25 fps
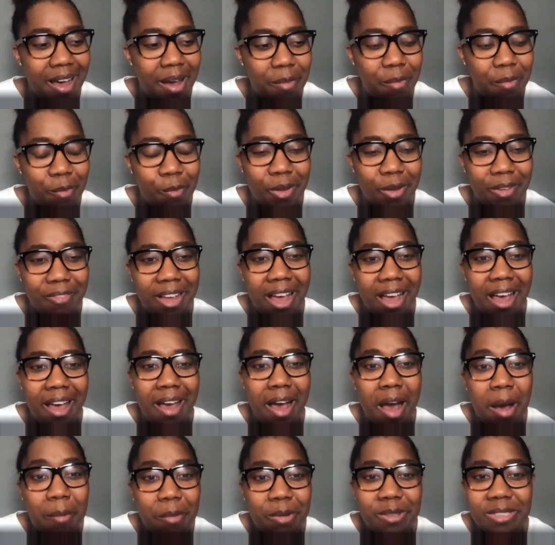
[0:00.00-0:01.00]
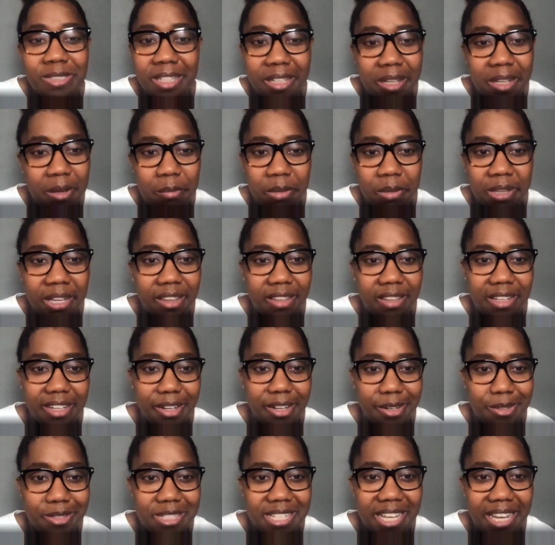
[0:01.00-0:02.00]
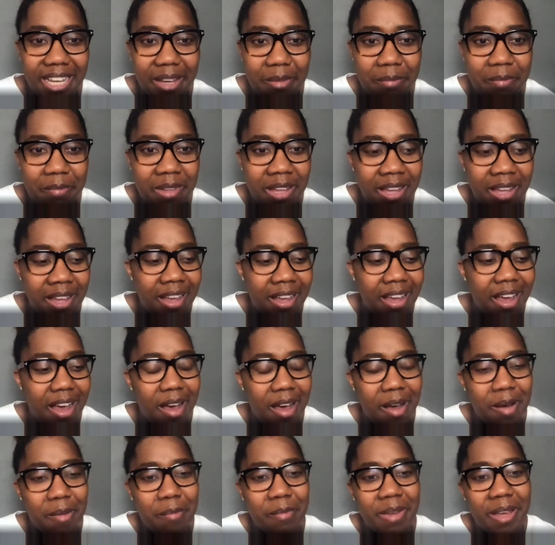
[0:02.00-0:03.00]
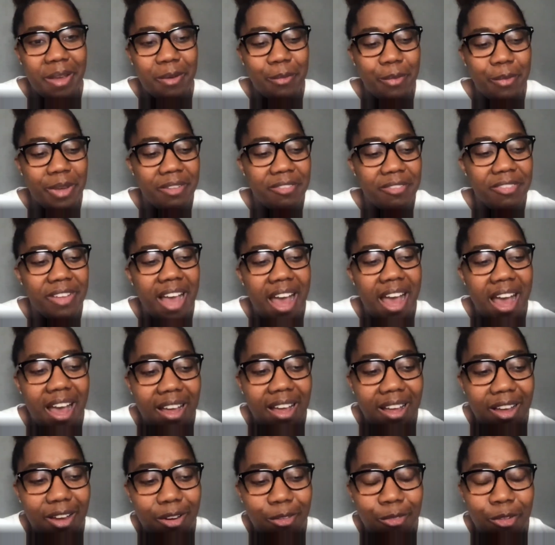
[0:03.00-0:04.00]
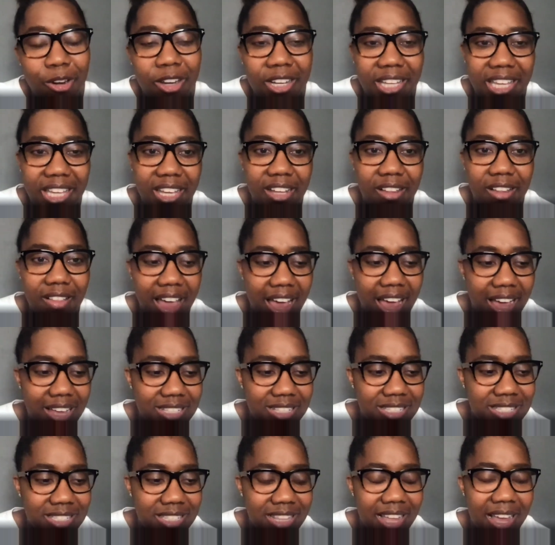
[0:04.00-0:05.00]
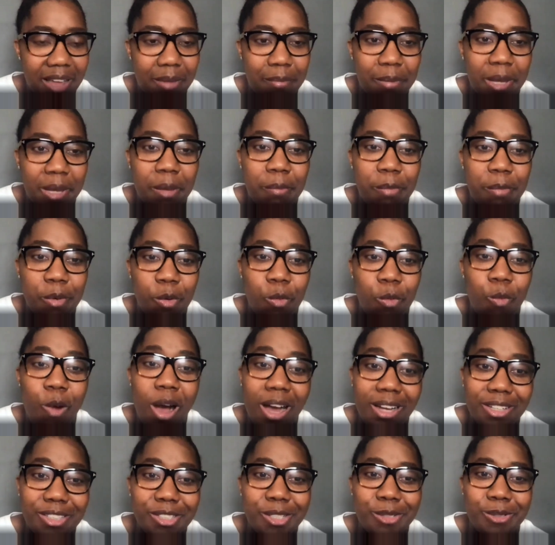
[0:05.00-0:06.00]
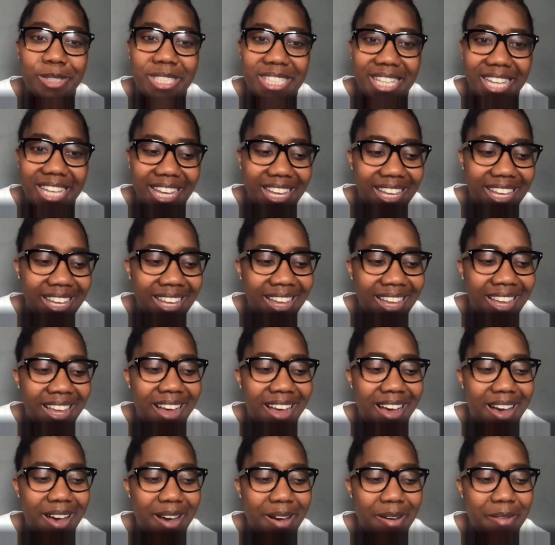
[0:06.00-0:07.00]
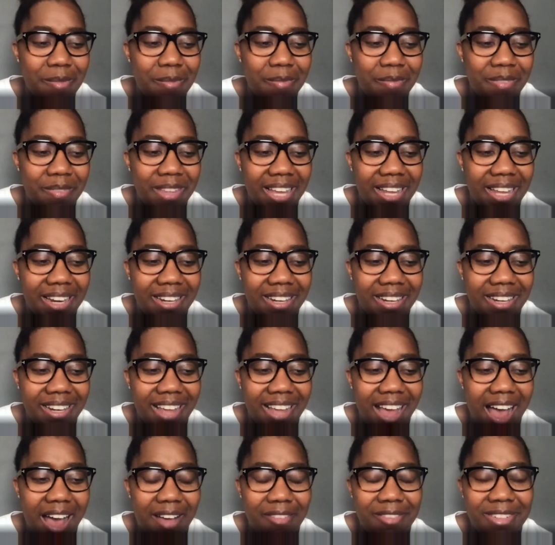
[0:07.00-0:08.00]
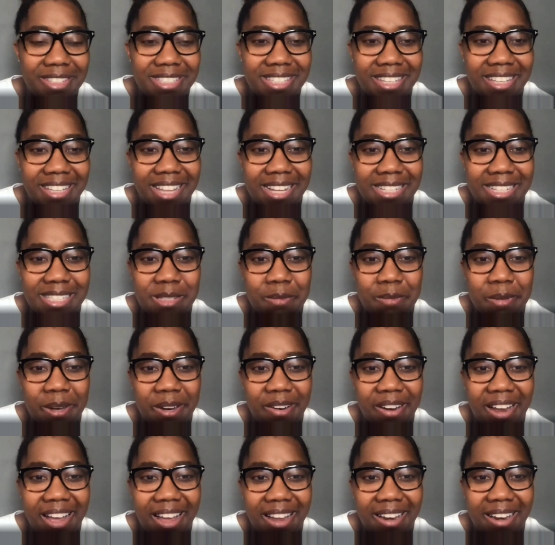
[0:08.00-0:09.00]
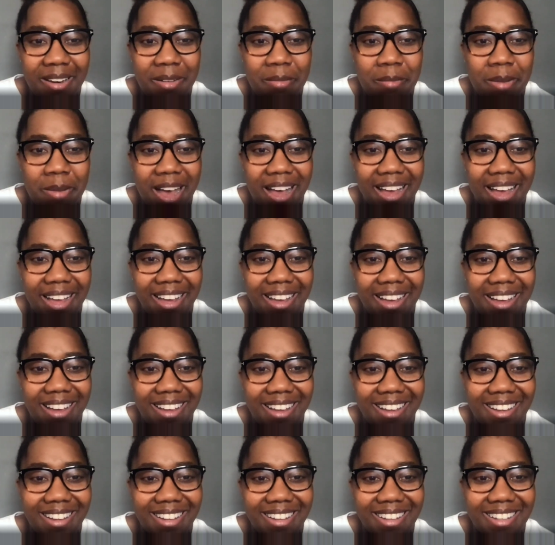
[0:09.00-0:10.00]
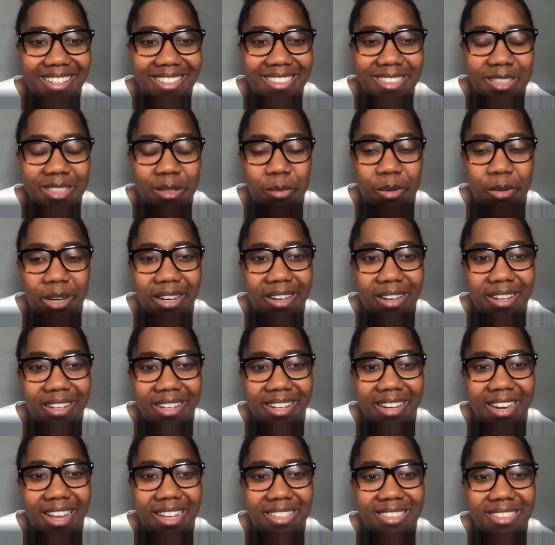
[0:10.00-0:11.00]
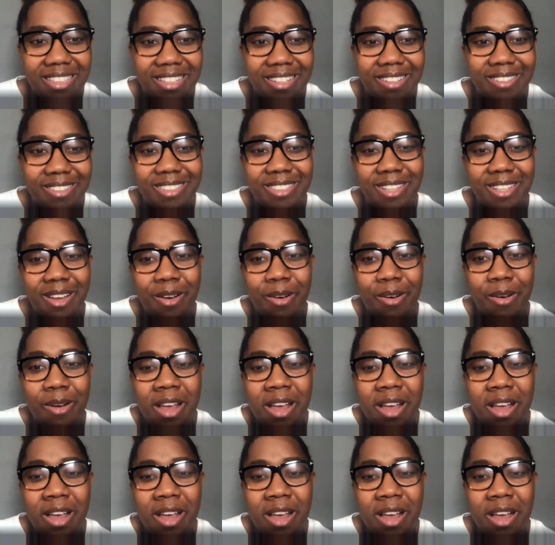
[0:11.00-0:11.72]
we've got almost a completely new team, and we've got a rookie class that people want to see. And obviously that's spearheaded by Sabrina Ionescu. So